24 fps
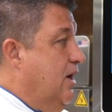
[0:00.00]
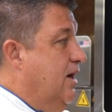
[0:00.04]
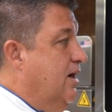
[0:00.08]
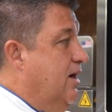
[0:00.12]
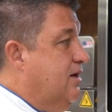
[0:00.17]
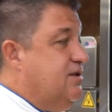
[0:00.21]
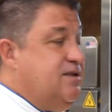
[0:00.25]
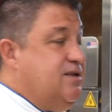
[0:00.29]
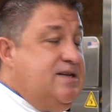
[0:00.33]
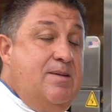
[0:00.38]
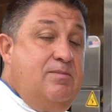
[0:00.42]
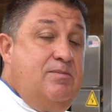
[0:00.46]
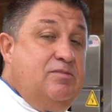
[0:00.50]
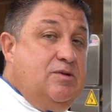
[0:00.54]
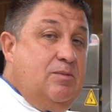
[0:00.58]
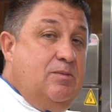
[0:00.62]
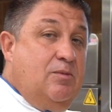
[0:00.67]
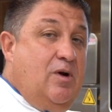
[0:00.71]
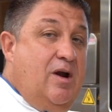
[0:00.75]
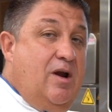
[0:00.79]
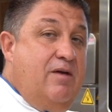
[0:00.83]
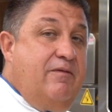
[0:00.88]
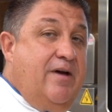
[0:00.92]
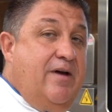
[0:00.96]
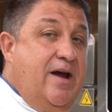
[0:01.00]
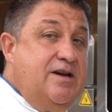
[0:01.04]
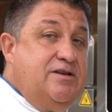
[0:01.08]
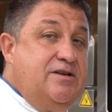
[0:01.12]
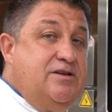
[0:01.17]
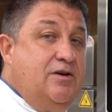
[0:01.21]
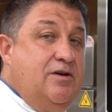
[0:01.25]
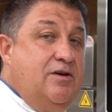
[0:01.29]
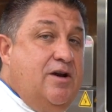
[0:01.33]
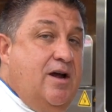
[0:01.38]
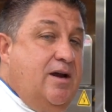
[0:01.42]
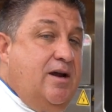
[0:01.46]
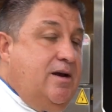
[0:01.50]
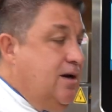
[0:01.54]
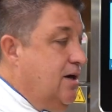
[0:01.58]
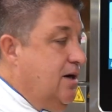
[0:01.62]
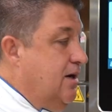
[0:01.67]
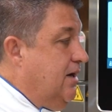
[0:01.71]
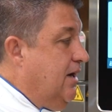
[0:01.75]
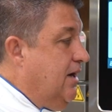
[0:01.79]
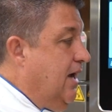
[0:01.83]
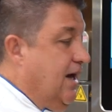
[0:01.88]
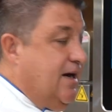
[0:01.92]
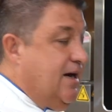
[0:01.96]
Steam some green veg, they're done.
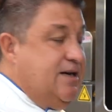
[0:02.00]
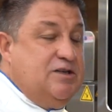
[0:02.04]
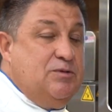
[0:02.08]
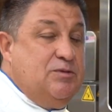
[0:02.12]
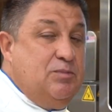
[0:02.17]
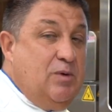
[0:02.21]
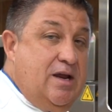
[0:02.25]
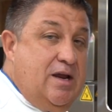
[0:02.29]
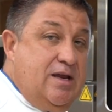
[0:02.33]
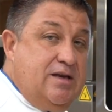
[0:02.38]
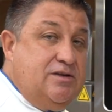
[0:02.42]
I can spray